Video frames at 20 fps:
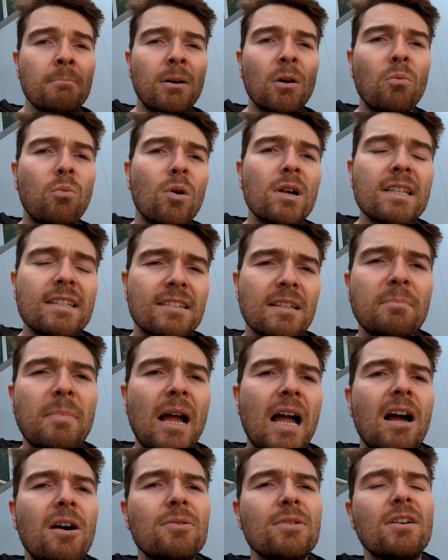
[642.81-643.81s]
But once the
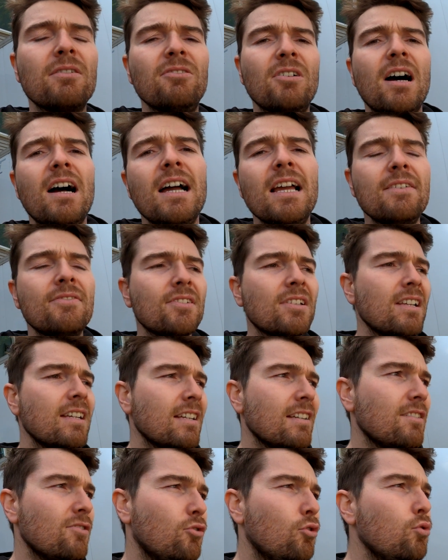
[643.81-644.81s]
power arrives
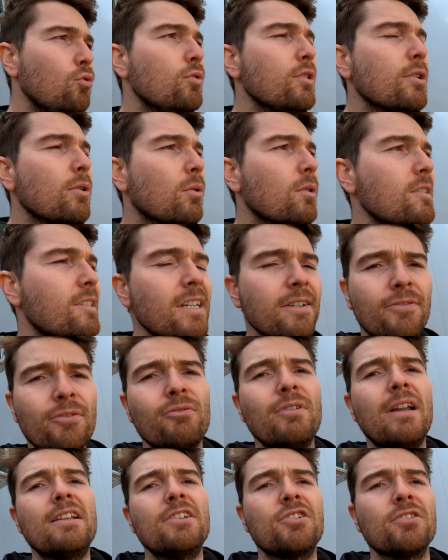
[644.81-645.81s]
to your
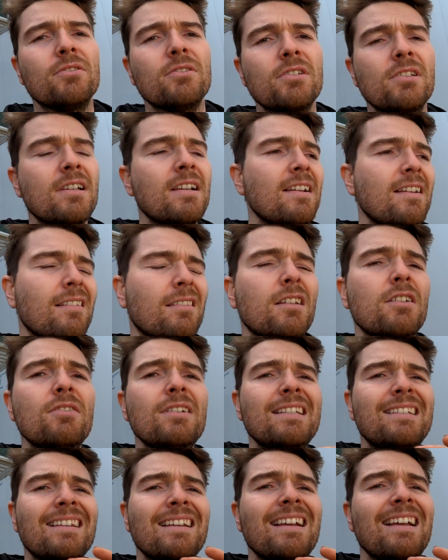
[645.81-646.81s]
differentials,
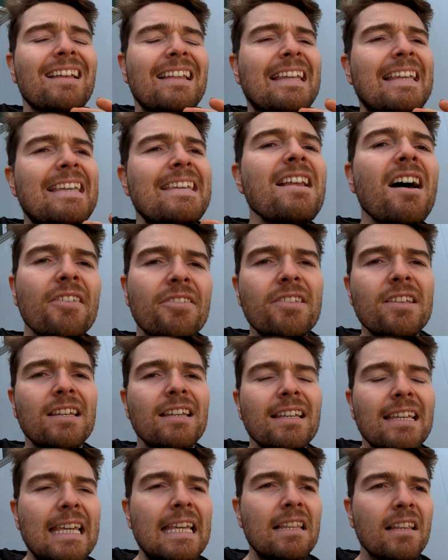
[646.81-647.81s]
there is
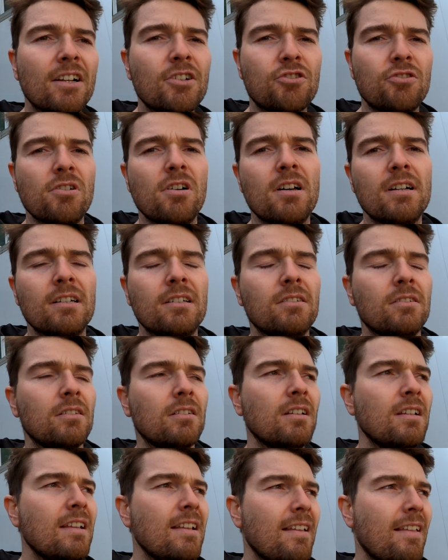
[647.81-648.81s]
nothing
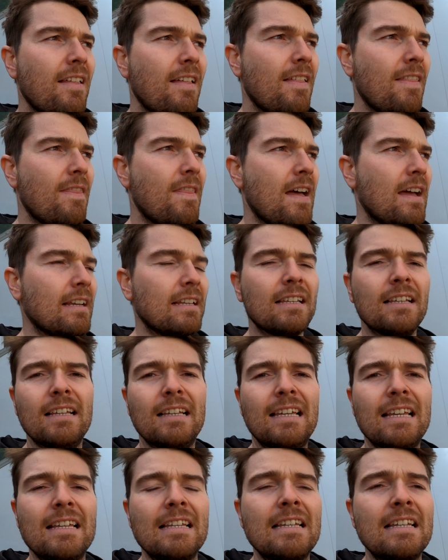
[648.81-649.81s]
electronical that
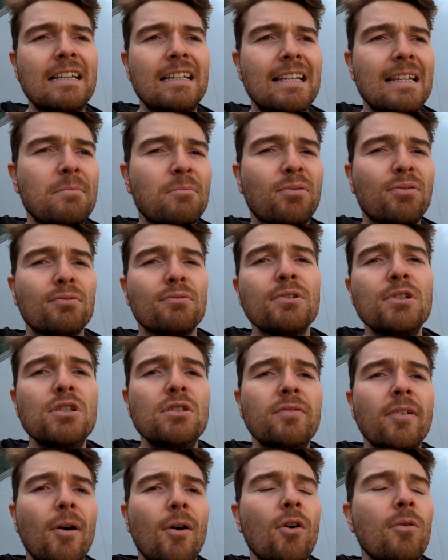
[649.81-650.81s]
can
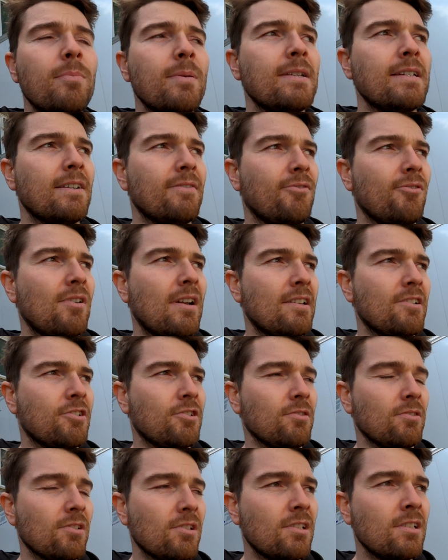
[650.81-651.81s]
improve open
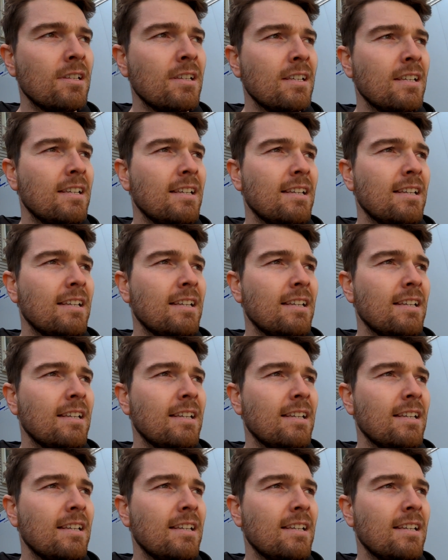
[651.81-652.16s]
differentials.